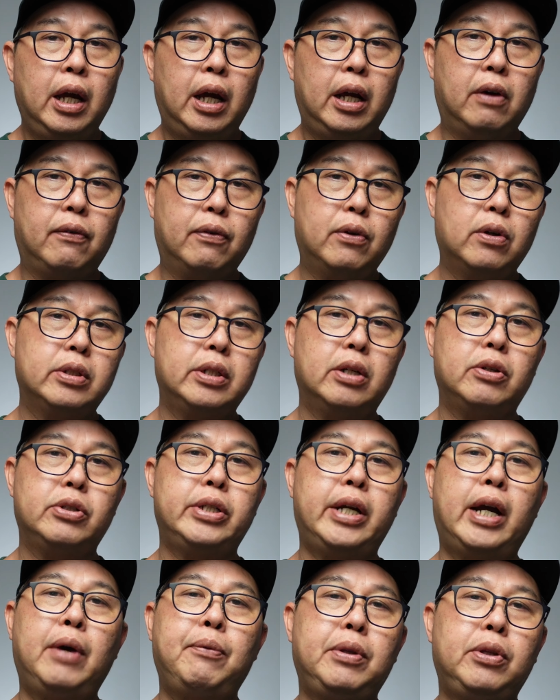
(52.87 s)
and of course I'll
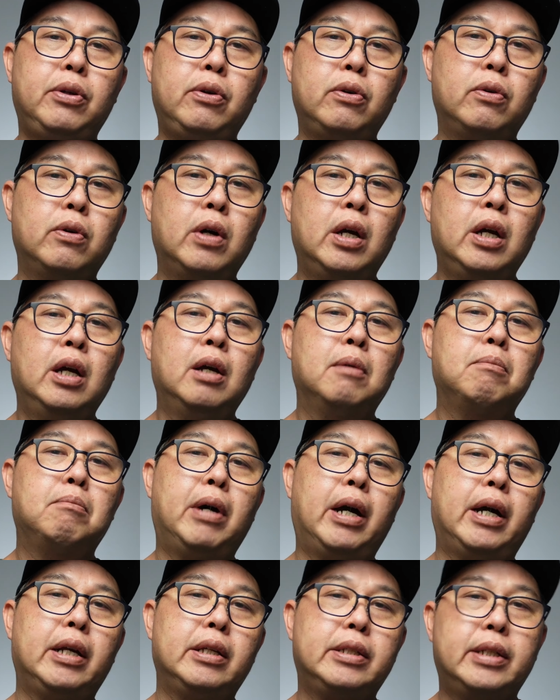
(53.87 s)
share with you my